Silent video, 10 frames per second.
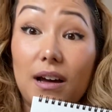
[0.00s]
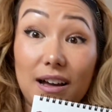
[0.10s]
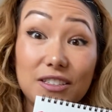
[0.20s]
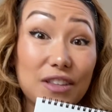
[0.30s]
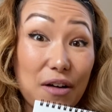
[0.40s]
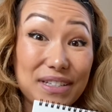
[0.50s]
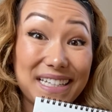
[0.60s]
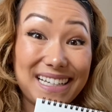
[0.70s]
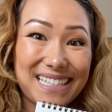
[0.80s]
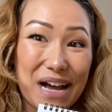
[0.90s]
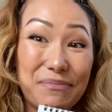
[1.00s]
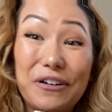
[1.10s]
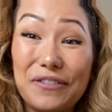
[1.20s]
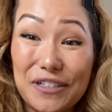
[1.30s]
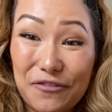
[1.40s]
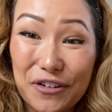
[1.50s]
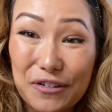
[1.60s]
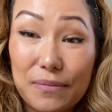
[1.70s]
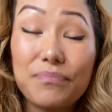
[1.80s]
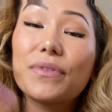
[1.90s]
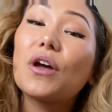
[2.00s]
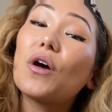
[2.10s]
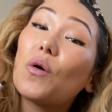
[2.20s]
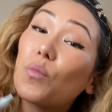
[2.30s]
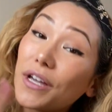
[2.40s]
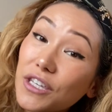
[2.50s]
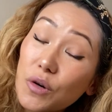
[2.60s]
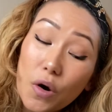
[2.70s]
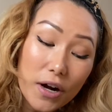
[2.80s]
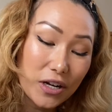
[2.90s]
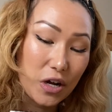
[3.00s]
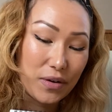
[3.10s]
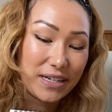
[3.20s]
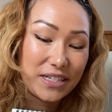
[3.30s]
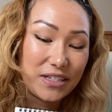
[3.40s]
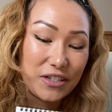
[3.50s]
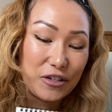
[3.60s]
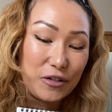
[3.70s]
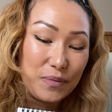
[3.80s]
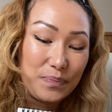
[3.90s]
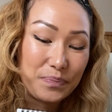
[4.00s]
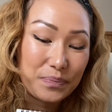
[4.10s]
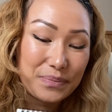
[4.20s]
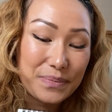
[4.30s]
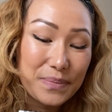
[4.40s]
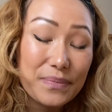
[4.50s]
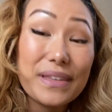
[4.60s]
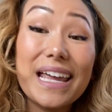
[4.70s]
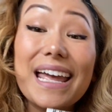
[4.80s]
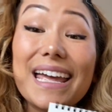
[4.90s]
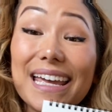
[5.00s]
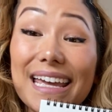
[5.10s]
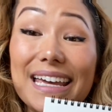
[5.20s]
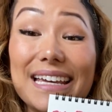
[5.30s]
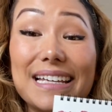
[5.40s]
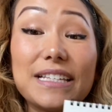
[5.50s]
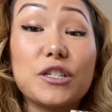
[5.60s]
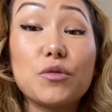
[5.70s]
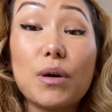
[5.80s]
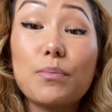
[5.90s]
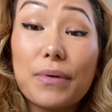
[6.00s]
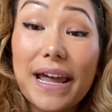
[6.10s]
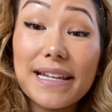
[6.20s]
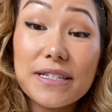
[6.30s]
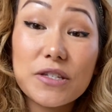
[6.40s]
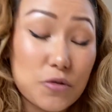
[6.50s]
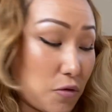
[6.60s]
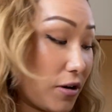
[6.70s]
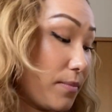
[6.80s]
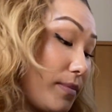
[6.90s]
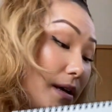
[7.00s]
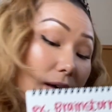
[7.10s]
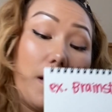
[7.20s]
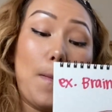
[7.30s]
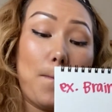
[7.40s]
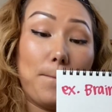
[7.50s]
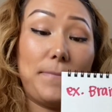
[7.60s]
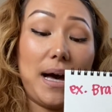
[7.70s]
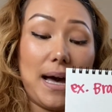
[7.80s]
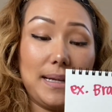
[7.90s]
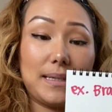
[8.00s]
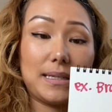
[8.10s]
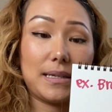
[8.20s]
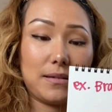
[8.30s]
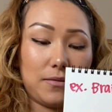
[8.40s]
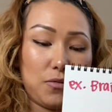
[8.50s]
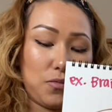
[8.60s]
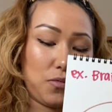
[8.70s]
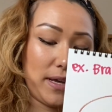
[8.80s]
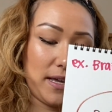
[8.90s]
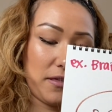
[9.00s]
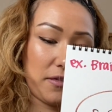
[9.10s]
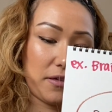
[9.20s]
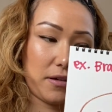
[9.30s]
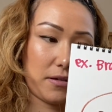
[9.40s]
So that was the example, was food. What you're going to do is do a brainstorm, but with